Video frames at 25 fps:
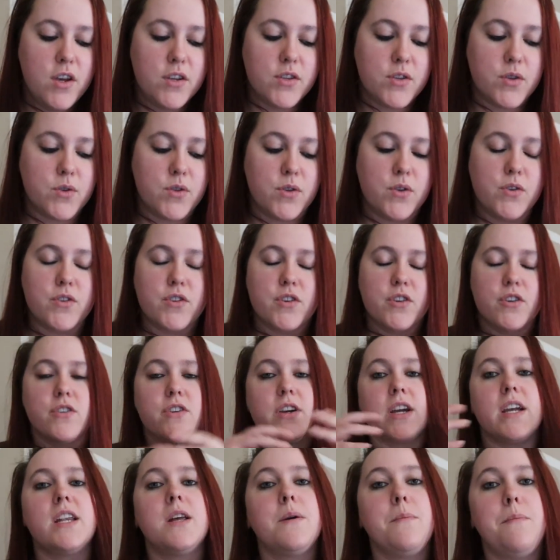so to
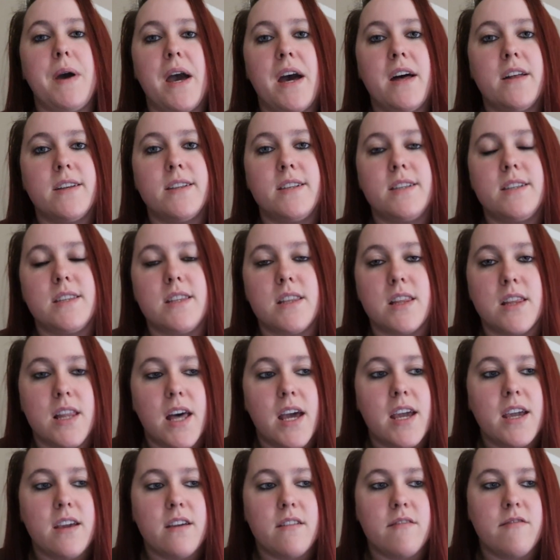create a balanced
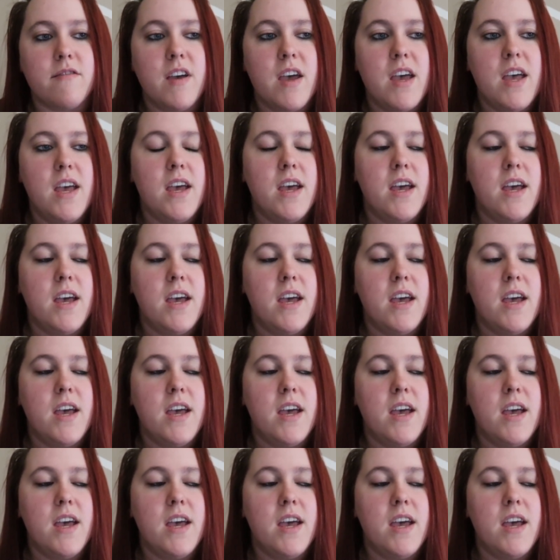life